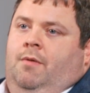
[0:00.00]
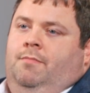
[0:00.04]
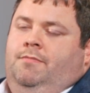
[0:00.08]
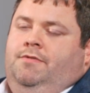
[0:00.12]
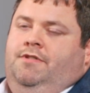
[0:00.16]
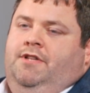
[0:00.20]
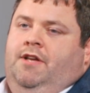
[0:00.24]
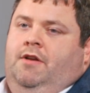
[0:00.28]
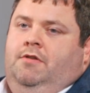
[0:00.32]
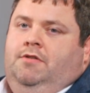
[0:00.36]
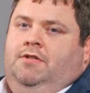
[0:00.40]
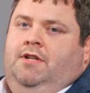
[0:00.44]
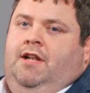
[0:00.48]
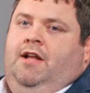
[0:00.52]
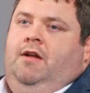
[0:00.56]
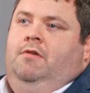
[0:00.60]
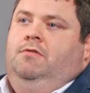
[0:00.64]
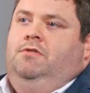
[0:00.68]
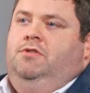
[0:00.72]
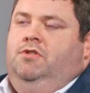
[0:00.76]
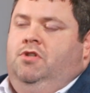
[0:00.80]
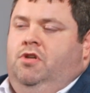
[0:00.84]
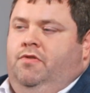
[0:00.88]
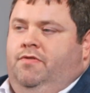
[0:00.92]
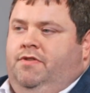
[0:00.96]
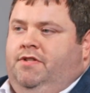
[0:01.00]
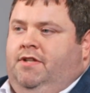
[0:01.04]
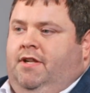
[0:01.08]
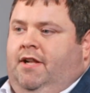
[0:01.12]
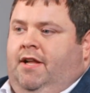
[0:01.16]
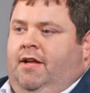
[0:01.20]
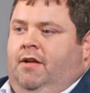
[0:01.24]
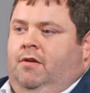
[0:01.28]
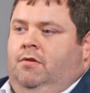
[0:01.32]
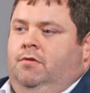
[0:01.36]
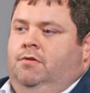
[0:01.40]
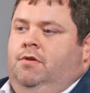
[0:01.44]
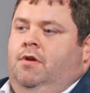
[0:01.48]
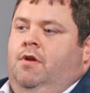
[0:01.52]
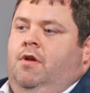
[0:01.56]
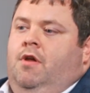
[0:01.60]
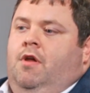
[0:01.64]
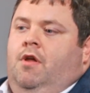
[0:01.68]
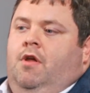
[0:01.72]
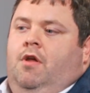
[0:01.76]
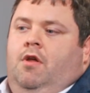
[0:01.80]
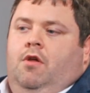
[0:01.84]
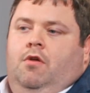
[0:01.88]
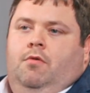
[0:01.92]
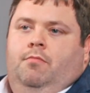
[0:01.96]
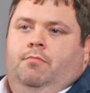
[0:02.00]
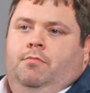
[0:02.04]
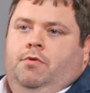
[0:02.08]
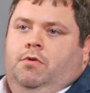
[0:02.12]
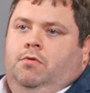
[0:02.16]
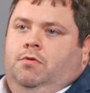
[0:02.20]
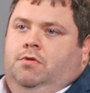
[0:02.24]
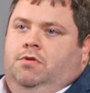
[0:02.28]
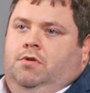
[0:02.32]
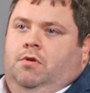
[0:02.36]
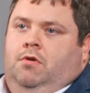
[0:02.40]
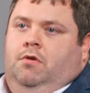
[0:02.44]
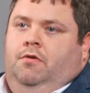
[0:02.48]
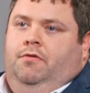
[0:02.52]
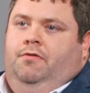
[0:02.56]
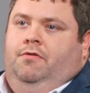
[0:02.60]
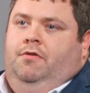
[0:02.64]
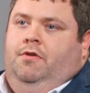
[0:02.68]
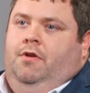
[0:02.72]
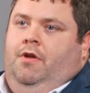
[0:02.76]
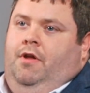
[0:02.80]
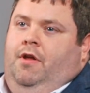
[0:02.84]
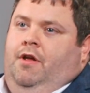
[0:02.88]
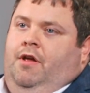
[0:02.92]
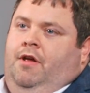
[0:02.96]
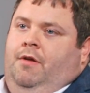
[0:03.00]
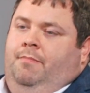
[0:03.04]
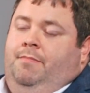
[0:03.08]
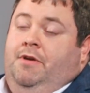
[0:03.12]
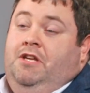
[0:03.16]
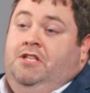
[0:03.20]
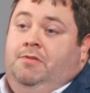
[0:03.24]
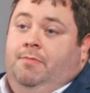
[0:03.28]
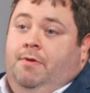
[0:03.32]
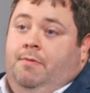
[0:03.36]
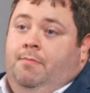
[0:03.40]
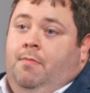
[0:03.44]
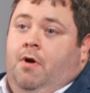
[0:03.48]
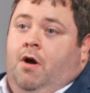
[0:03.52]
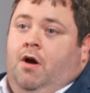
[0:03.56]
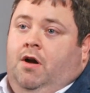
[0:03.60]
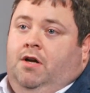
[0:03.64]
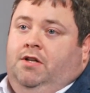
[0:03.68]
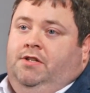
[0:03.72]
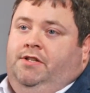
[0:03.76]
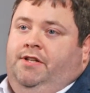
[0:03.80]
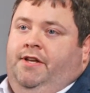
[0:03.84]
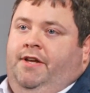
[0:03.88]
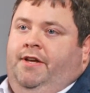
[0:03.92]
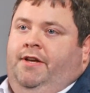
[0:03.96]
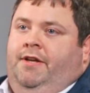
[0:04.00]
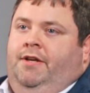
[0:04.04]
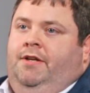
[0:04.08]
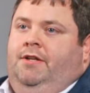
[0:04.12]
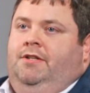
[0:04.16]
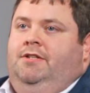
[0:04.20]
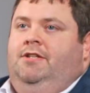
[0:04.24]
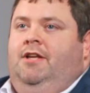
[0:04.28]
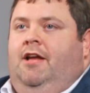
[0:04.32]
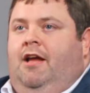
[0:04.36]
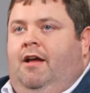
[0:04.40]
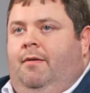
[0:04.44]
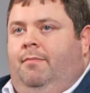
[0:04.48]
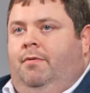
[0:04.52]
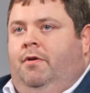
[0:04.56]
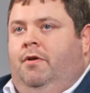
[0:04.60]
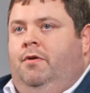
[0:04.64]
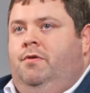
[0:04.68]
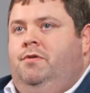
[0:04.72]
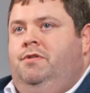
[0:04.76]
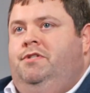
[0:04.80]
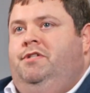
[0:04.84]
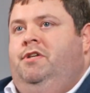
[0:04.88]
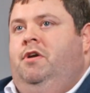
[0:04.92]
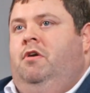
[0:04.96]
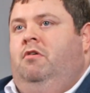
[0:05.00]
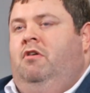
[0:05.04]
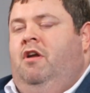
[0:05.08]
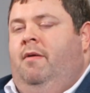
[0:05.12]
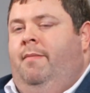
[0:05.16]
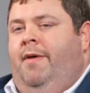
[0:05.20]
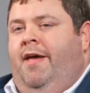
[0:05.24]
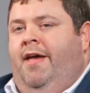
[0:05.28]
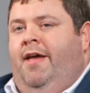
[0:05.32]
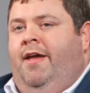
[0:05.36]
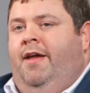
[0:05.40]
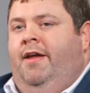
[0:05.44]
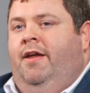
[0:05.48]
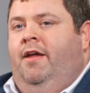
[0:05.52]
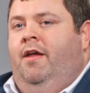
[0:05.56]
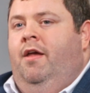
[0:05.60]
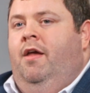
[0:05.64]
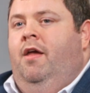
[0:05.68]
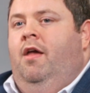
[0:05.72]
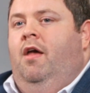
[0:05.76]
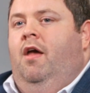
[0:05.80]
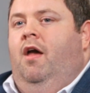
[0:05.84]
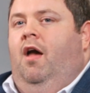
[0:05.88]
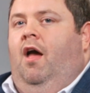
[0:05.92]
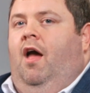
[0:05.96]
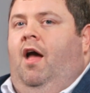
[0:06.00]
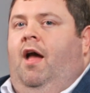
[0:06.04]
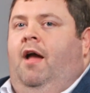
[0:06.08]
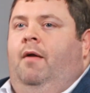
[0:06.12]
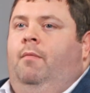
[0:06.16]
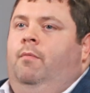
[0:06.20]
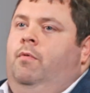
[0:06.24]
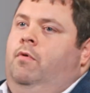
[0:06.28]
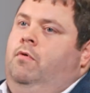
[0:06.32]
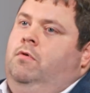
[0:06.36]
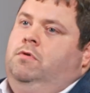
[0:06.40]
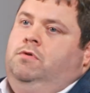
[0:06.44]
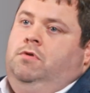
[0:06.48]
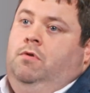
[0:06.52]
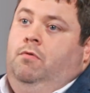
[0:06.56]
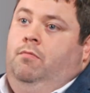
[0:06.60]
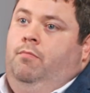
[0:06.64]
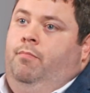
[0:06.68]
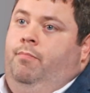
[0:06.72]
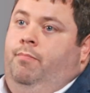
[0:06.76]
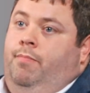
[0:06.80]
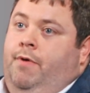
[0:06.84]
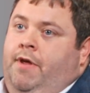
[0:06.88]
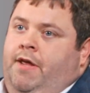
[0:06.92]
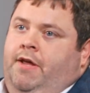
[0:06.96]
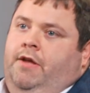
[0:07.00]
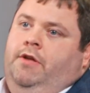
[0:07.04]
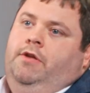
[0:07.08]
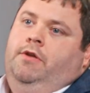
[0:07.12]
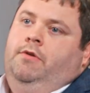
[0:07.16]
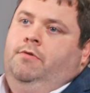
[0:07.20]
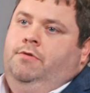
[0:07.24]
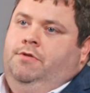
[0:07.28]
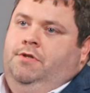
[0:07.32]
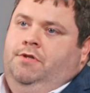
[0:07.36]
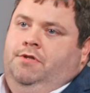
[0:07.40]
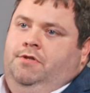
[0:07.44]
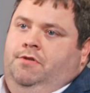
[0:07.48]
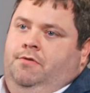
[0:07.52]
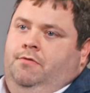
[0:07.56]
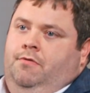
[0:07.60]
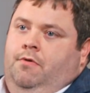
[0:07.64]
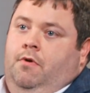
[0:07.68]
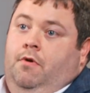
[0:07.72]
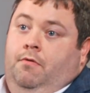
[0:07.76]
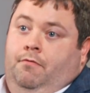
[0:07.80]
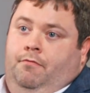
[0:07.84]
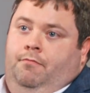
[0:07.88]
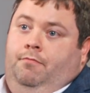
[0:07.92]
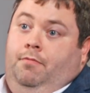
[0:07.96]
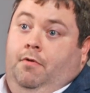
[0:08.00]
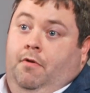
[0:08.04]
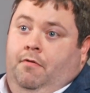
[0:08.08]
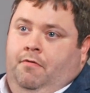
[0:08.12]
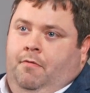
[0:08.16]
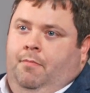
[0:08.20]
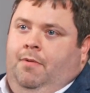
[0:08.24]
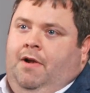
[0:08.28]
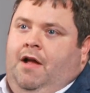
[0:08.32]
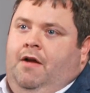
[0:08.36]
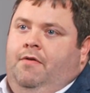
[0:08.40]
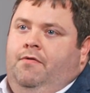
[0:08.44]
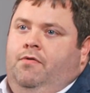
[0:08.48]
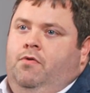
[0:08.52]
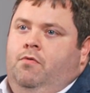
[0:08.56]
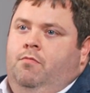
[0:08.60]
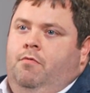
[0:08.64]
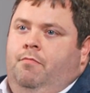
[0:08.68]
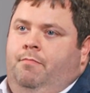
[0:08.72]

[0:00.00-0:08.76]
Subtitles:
Sales Cloud, Service Cloud, MuleSoft, B2B Marketing, Tableau, CRMA, and we're also big users of the platform.